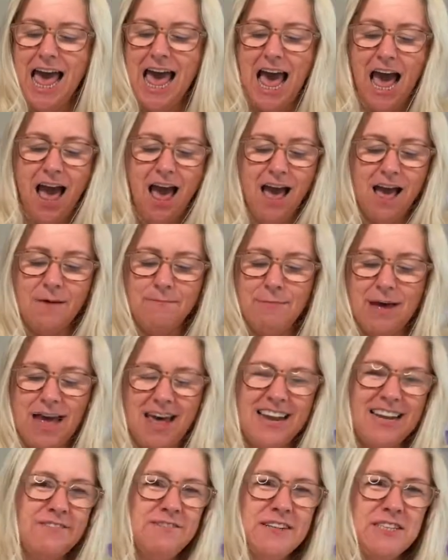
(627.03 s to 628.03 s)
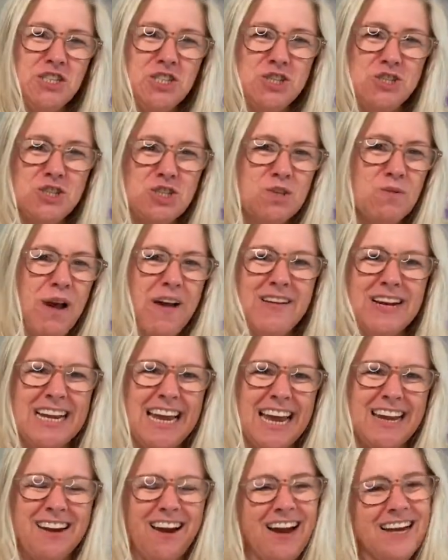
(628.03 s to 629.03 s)
And if it's too square,
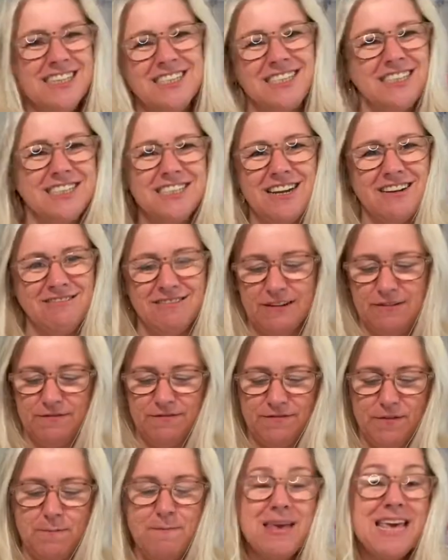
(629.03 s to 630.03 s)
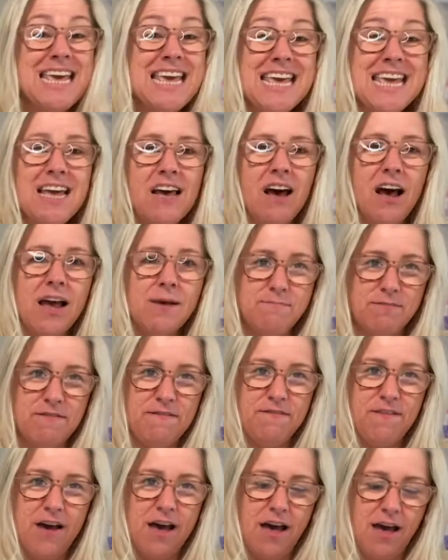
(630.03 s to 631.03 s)
again, I just don't, for me, I
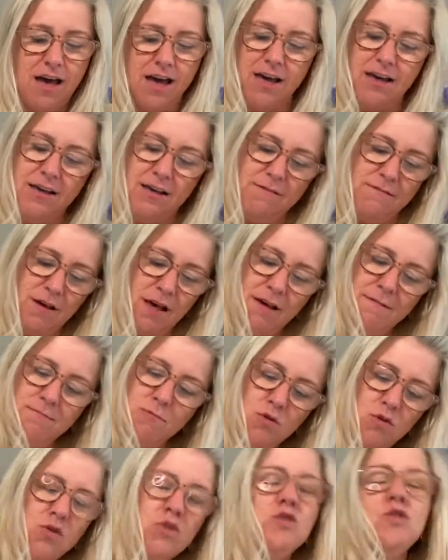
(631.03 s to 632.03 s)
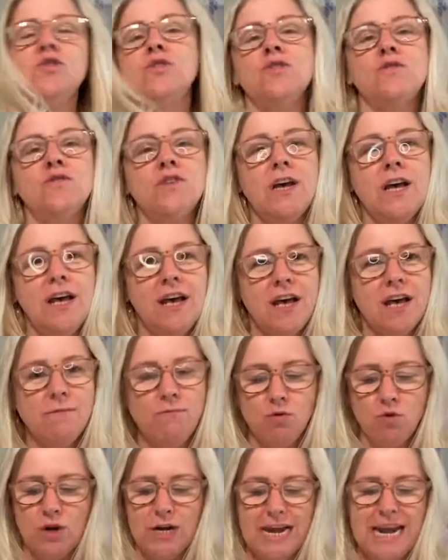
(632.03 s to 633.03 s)
prefer a
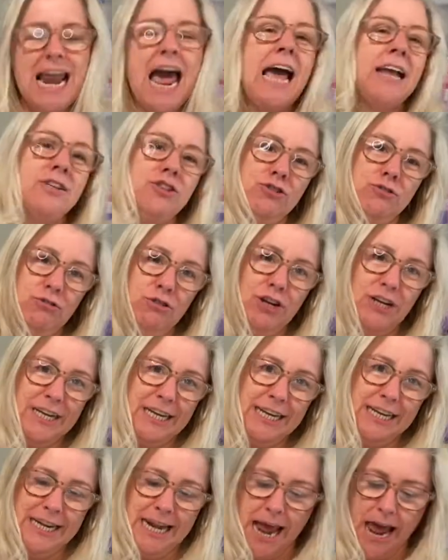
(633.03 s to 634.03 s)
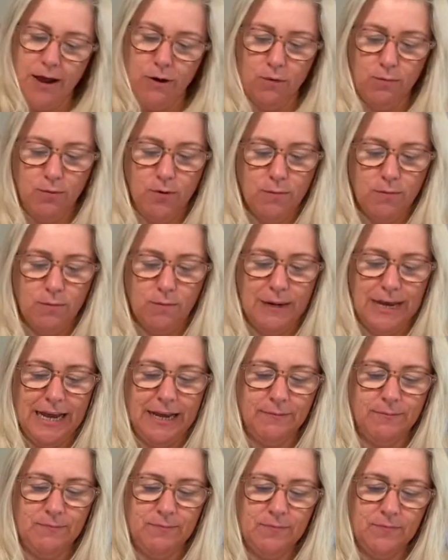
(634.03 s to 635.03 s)
more natural looking nail
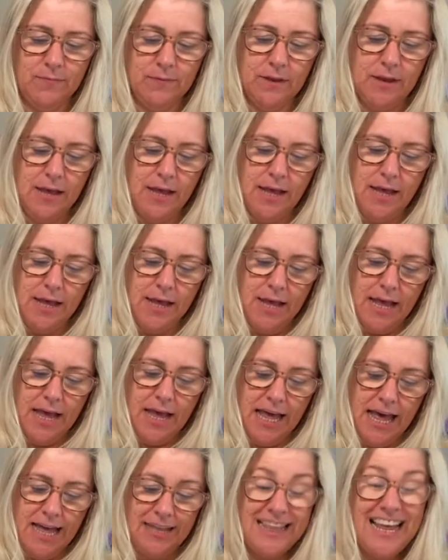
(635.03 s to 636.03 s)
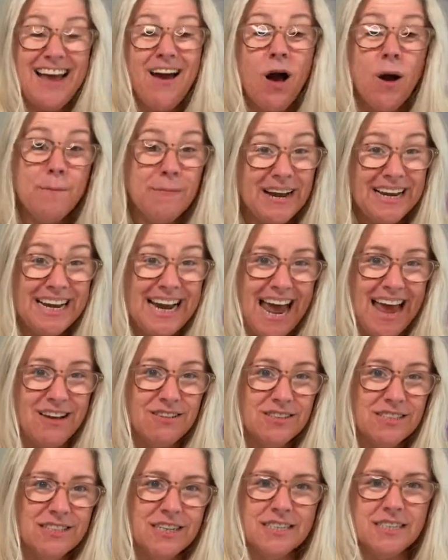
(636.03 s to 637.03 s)
probably. And they are my
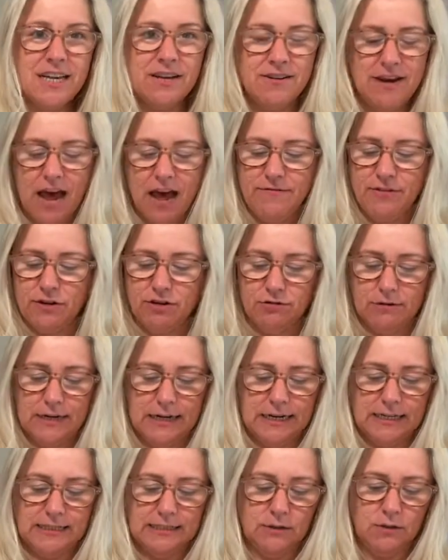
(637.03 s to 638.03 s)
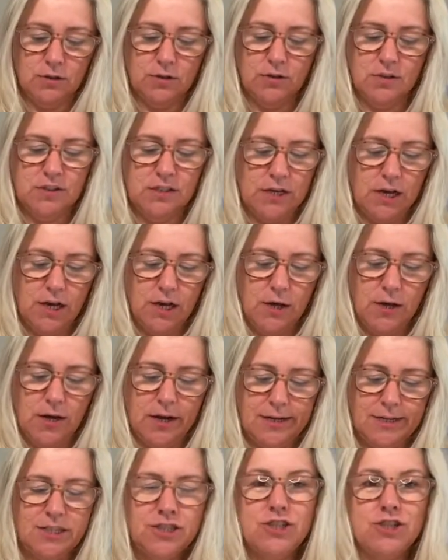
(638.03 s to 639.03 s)
nails. I don't have acrylics on, so
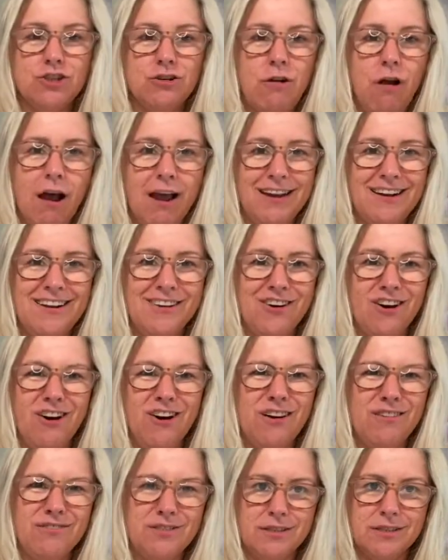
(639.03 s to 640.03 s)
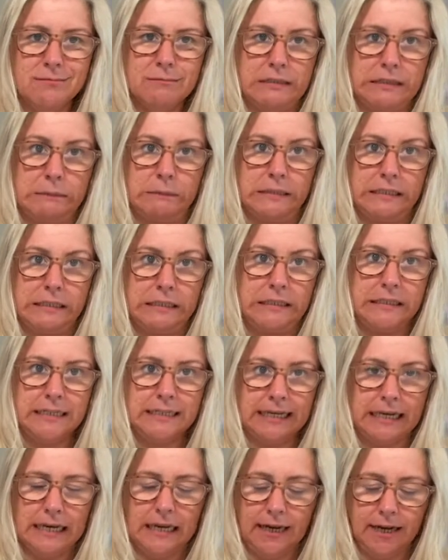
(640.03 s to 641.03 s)
I do try and look after them as much as I
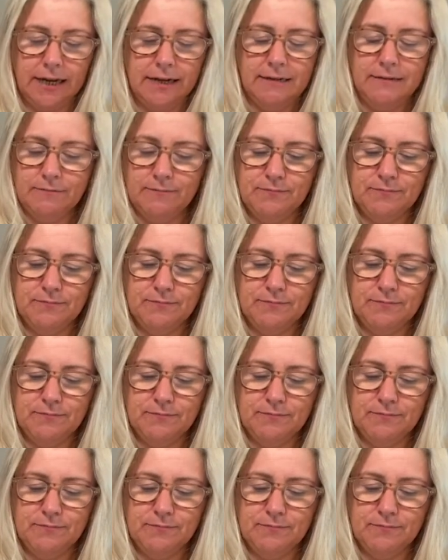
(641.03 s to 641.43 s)
can.